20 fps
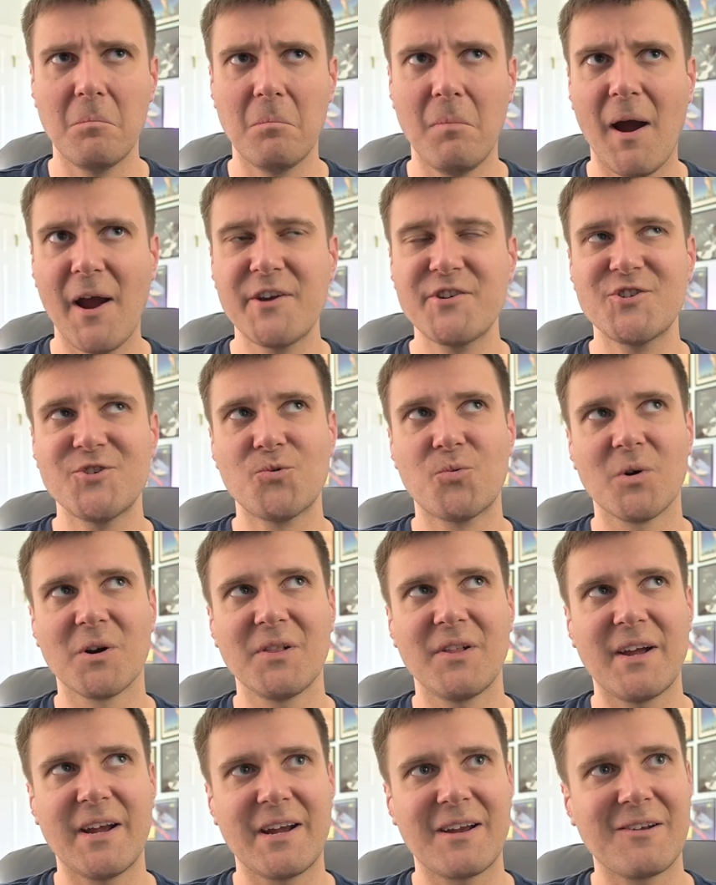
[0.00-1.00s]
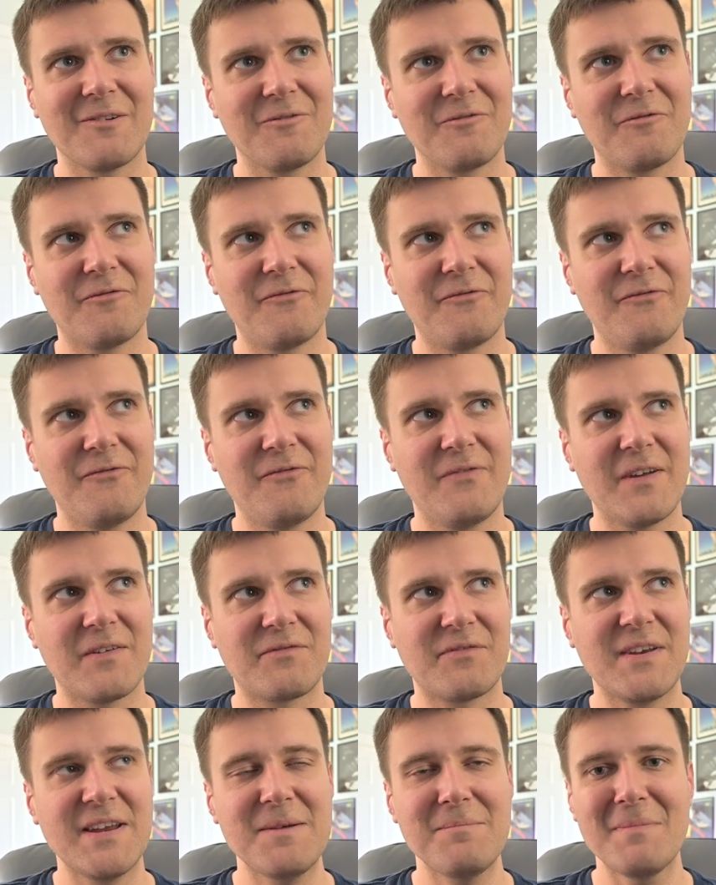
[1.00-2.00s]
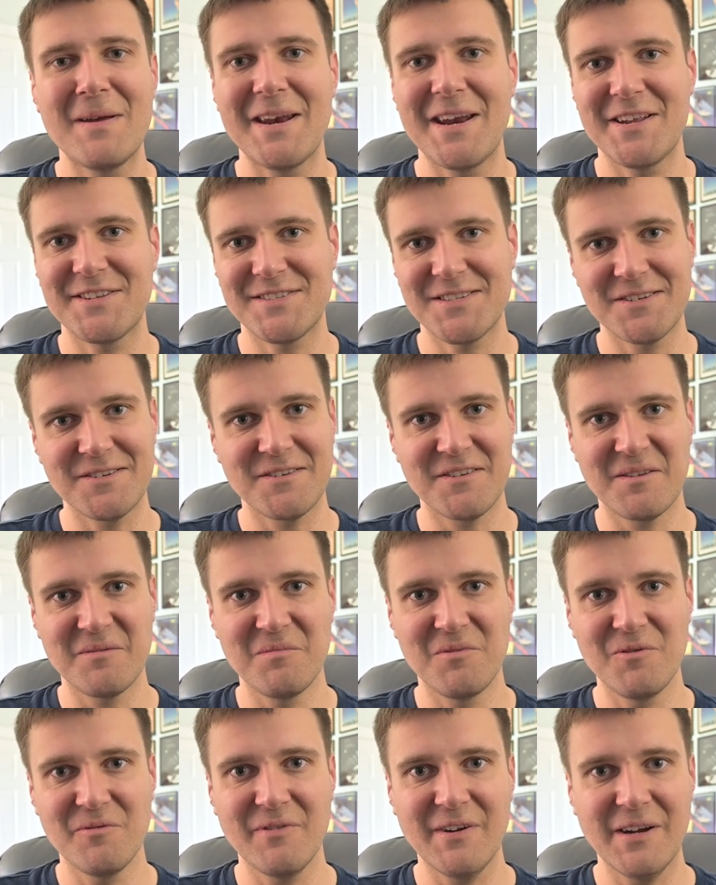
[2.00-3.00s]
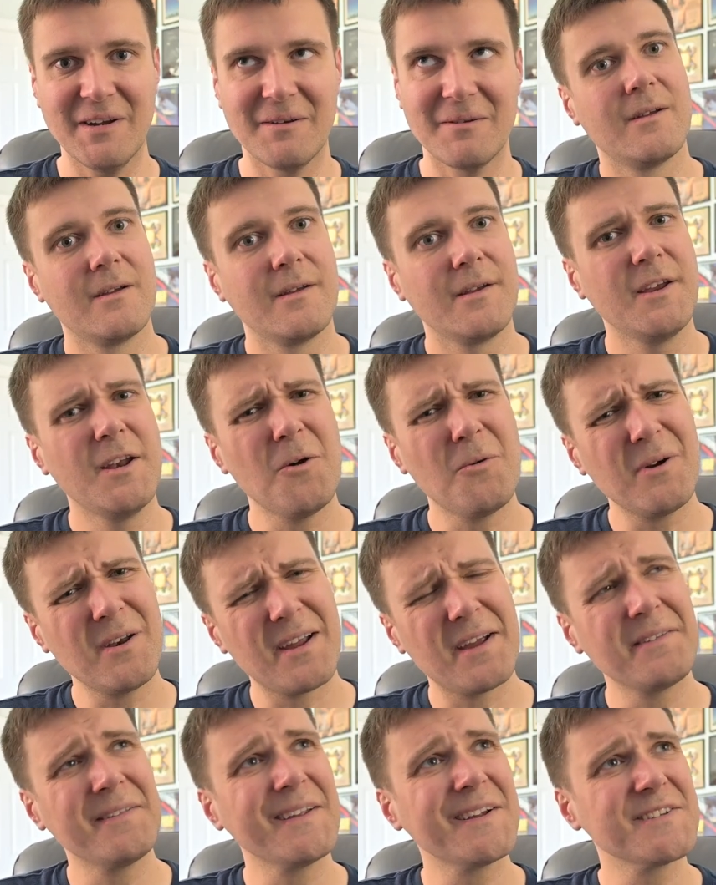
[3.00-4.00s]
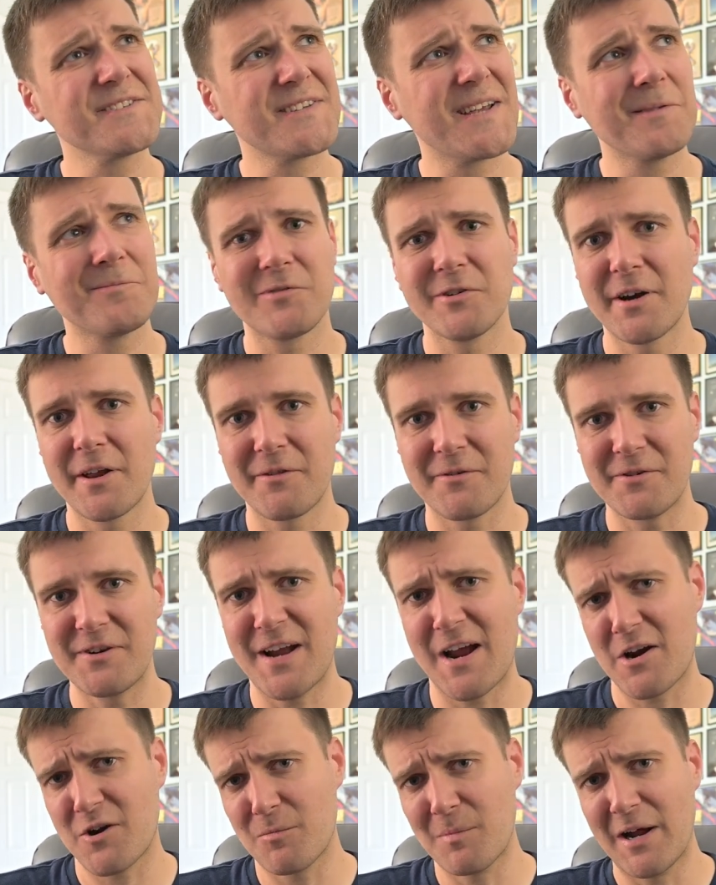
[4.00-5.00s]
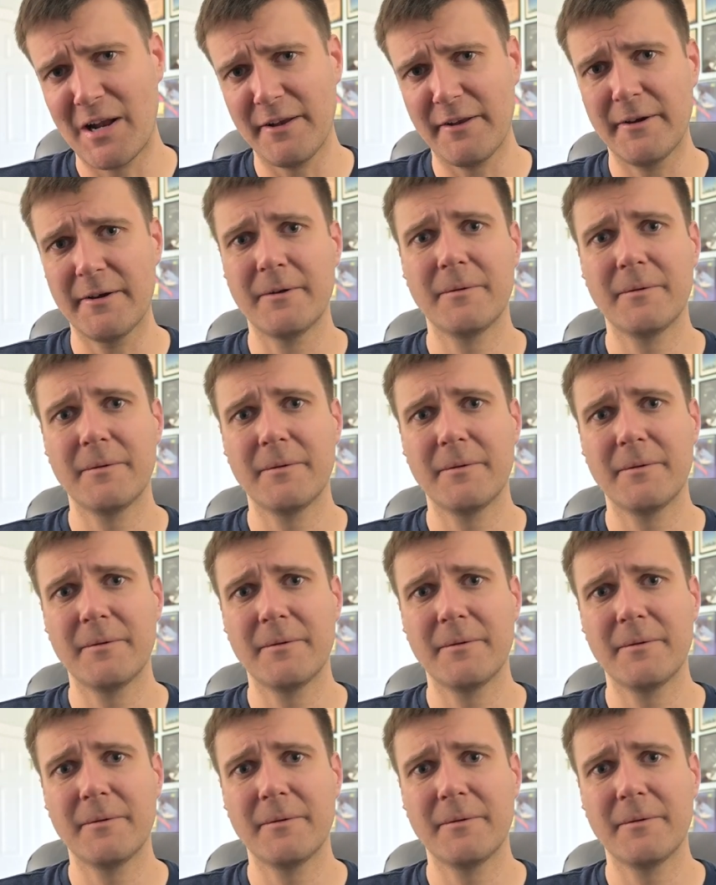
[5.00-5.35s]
mind you, we're like 50 minutes into the movie. You know what? I think it's time for another Yakmala.